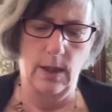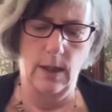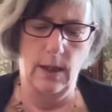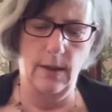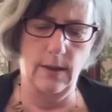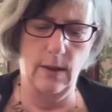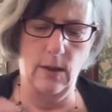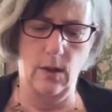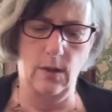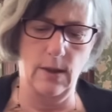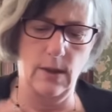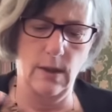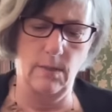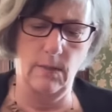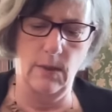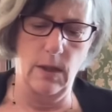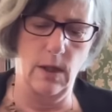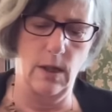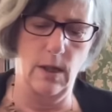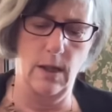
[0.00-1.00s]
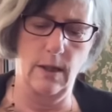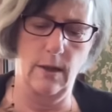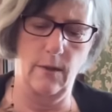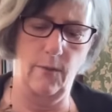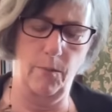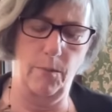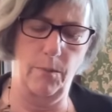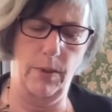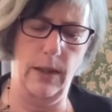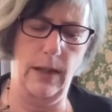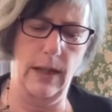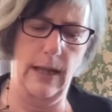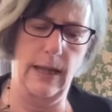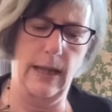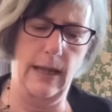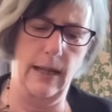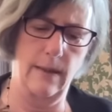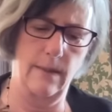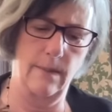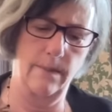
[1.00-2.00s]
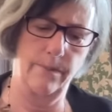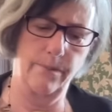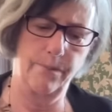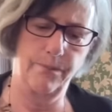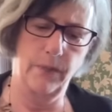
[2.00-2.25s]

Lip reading: He's got some kind of plan.